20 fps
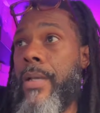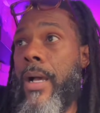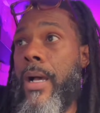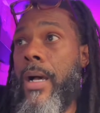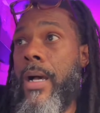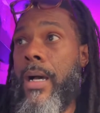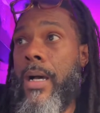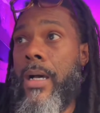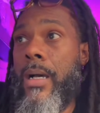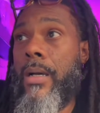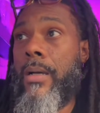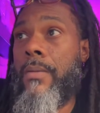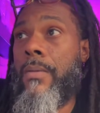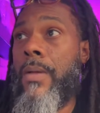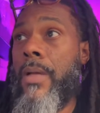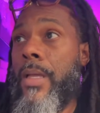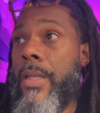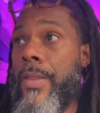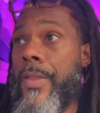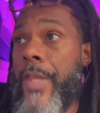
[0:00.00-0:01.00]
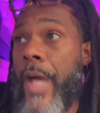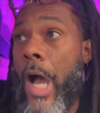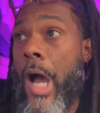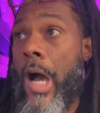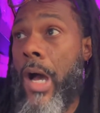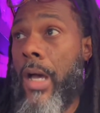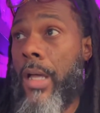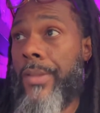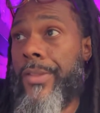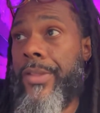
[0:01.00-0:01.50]
the
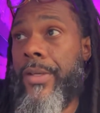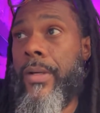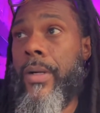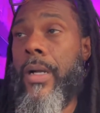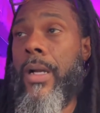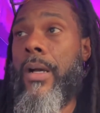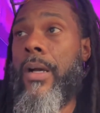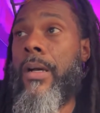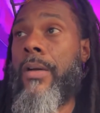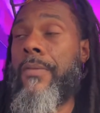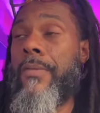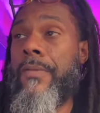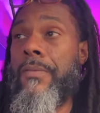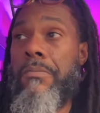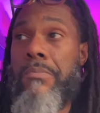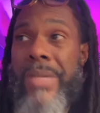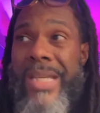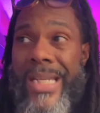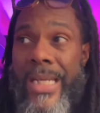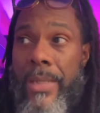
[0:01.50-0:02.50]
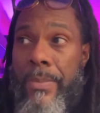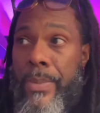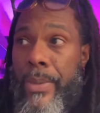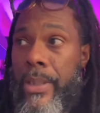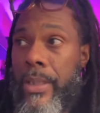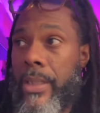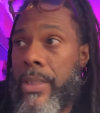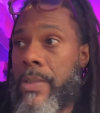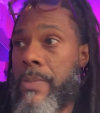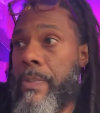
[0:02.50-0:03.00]
author of many
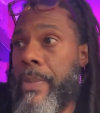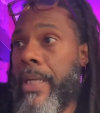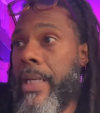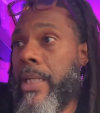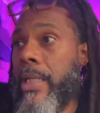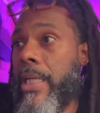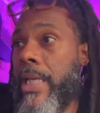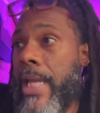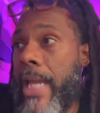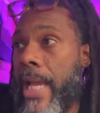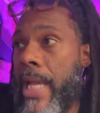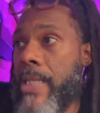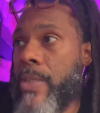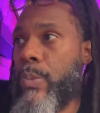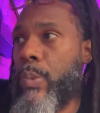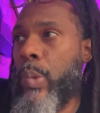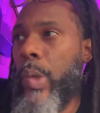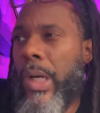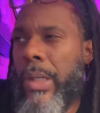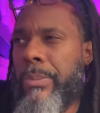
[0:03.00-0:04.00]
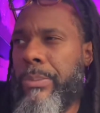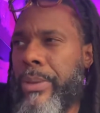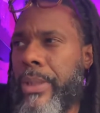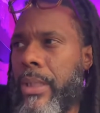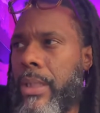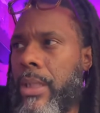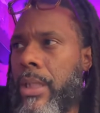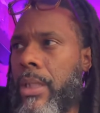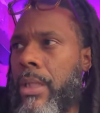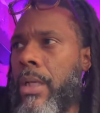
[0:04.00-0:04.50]
books, but he has one
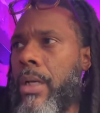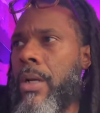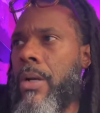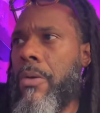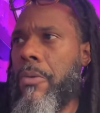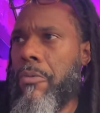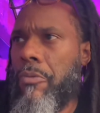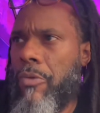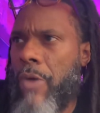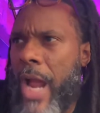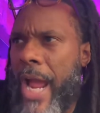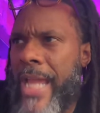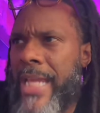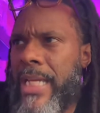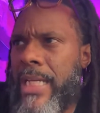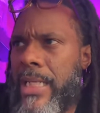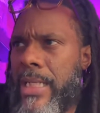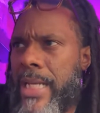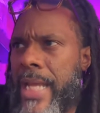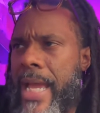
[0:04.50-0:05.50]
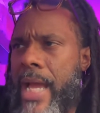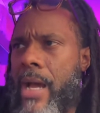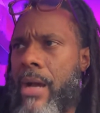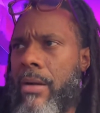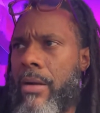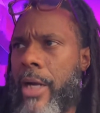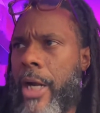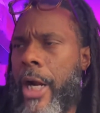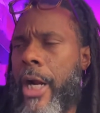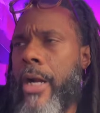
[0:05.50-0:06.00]
book right now,
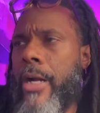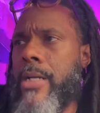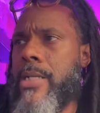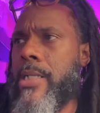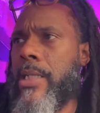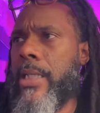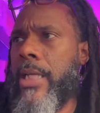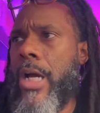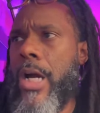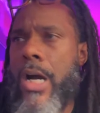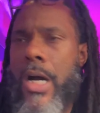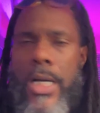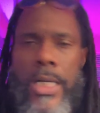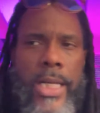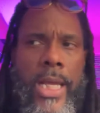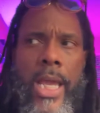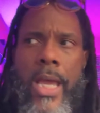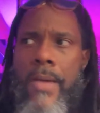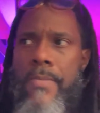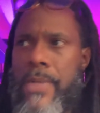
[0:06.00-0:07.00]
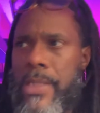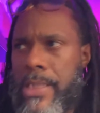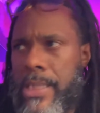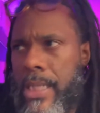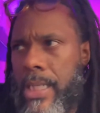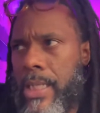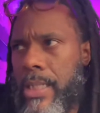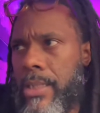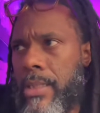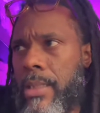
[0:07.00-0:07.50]
currently on
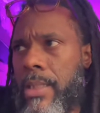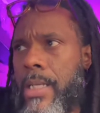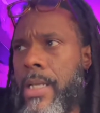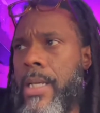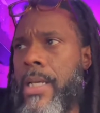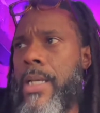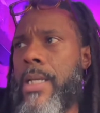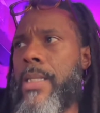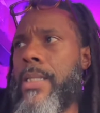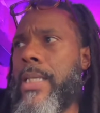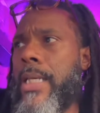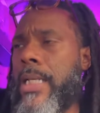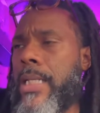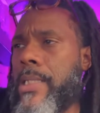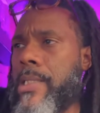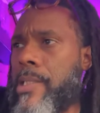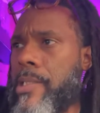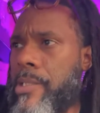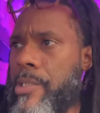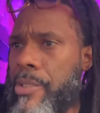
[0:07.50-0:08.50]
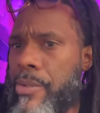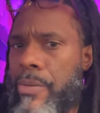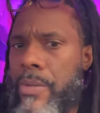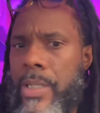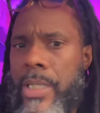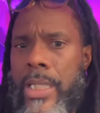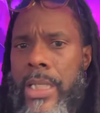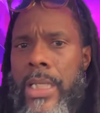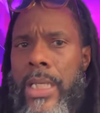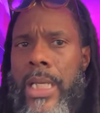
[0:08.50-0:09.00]
Amazon, that is
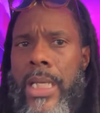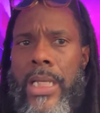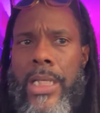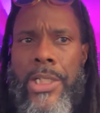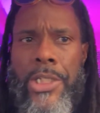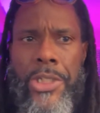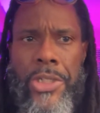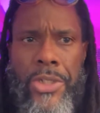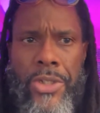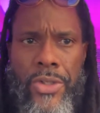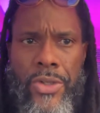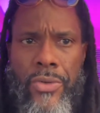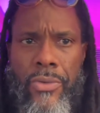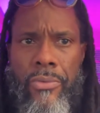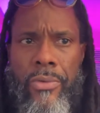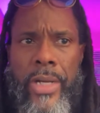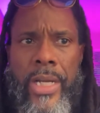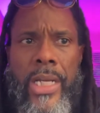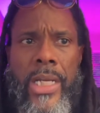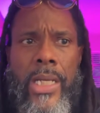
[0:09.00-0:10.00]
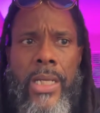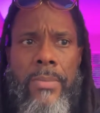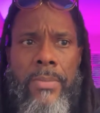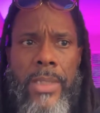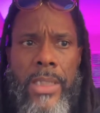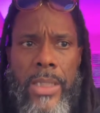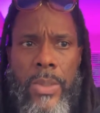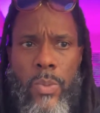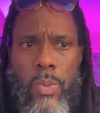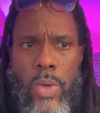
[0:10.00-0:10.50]
doing
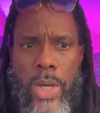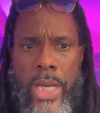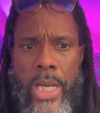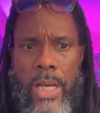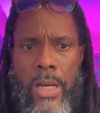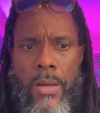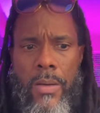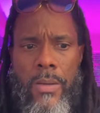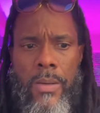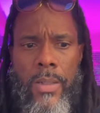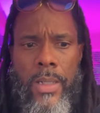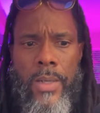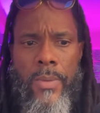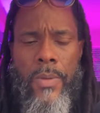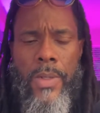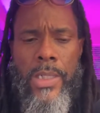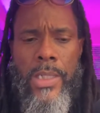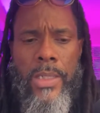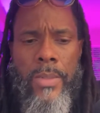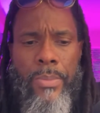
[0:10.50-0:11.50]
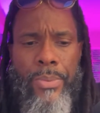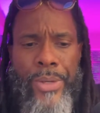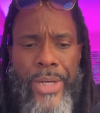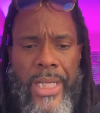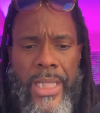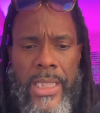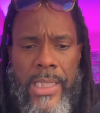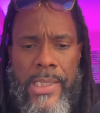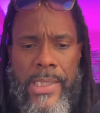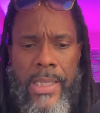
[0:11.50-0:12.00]
extremely well. I wanted to
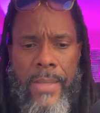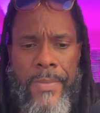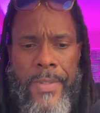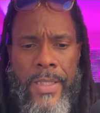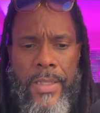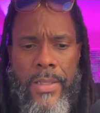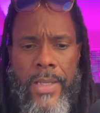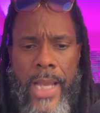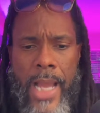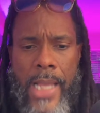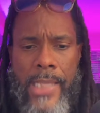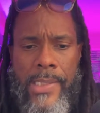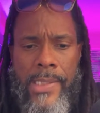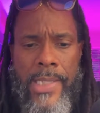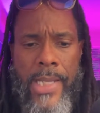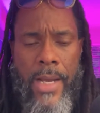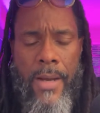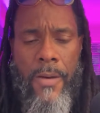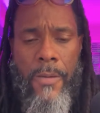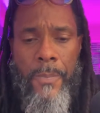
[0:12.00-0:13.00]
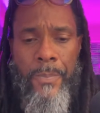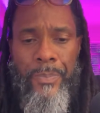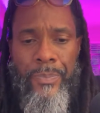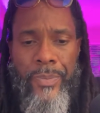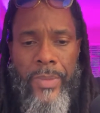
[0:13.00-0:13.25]
bring this up so you guys know